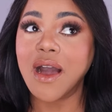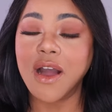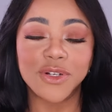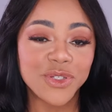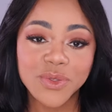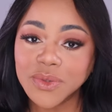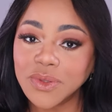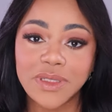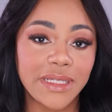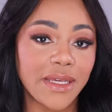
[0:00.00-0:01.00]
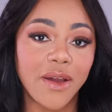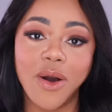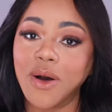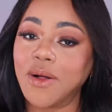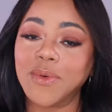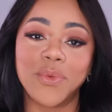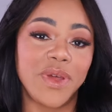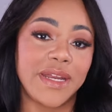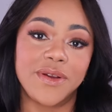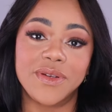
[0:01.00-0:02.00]
are truly all
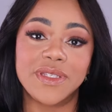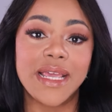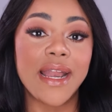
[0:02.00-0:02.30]
winners,